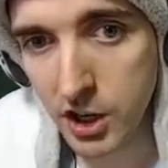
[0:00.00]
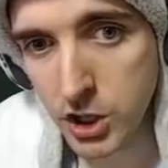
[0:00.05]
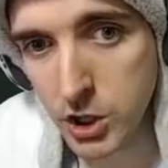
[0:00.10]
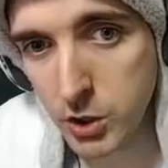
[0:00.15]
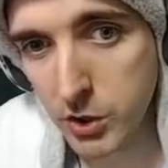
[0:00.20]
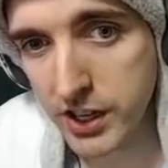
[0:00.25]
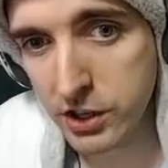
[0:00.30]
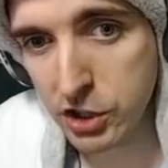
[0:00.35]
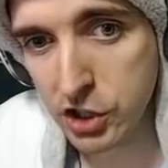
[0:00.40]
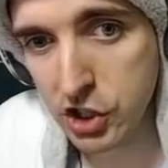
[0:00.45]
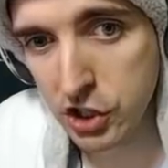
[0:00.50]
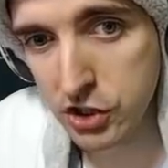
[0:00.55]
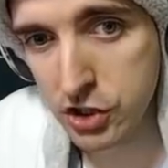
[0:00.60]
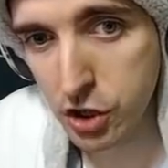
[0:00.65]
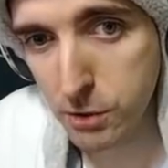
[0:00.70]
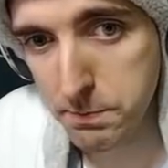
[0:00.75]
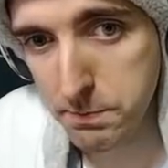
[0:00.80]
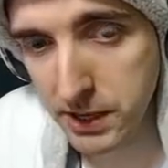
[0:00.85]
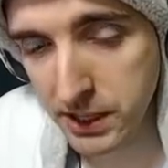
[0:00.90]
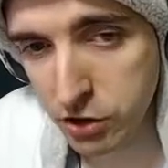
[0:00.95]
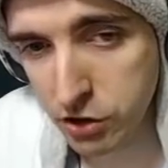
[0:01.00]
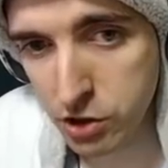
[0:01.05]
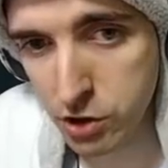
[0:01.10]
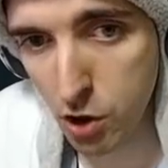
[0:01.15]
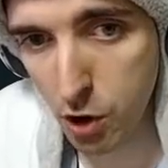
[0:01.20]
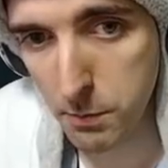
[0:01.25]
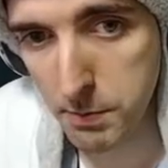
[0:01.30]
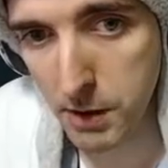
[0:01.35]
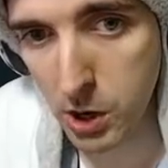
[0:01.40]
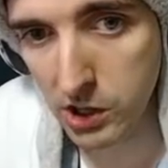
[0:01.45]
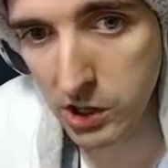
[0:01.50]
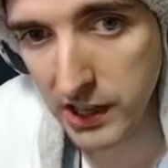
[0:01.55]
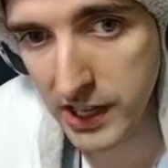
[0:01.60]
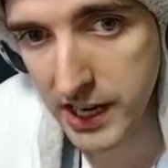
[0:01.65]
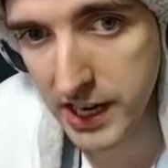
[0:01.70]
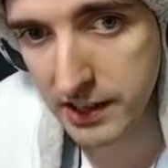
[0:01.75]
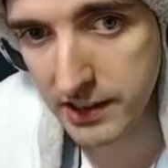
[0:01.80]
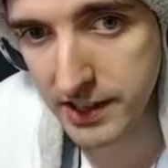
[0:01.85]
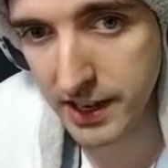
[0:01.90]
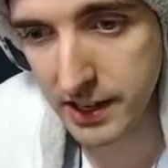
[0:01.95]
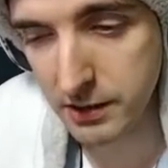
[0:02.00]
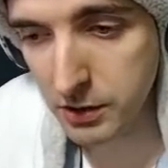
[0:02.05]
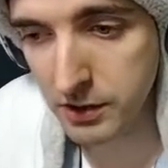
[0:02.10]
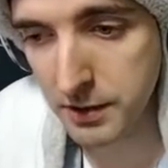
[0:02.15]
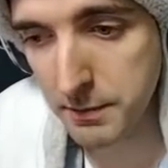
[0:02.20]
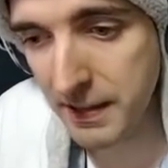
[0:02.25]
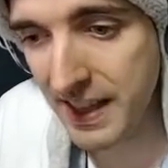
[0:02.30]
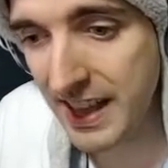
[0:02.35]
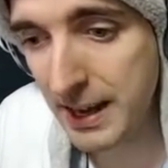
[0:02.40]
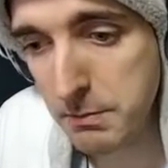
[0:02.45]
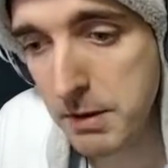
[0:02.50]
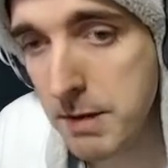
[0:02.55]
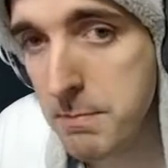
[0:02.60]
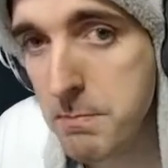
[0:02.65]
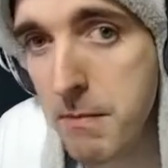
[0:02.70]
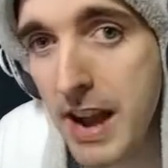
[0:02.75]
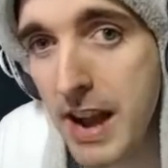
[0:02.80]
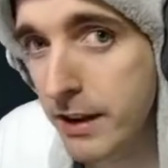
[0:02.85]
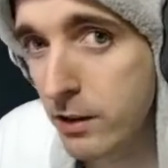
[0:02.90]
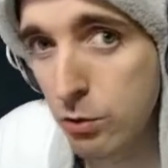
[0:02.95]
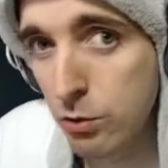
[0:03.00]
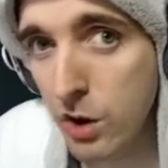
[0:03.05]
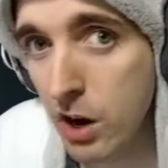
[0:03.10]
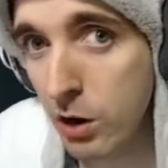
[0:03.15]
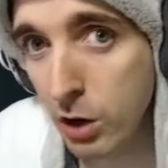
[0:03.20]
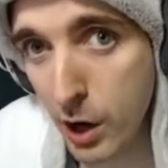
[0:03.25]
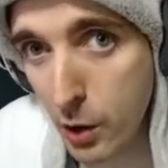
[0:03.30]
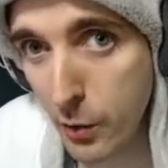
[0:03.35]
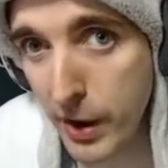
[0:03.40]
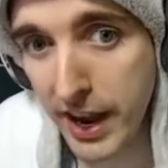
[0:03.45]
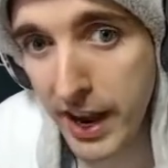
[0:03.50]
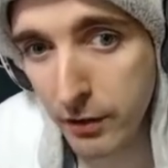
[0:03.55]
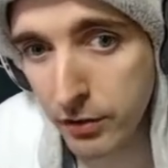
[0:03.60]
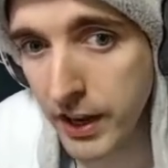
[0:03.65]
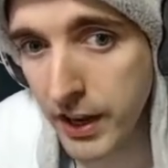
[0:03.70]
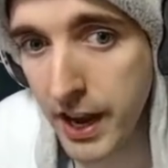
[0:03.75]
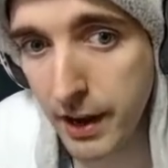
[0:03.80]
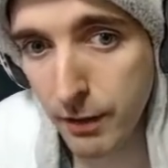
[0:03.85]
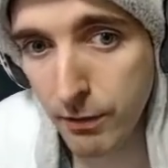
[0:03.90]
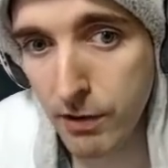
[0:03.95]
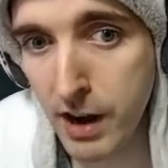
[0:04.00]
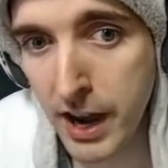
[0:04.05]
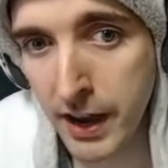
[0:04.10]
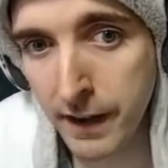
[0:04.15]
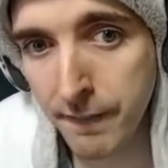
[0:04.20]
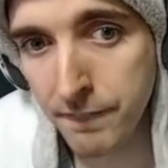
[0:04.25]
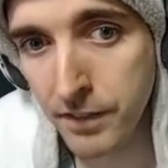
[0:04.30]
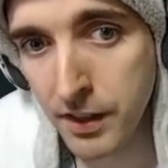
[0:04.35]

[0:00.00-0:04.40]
you get such a big snowball lead that the enemy might as well go AFK, right?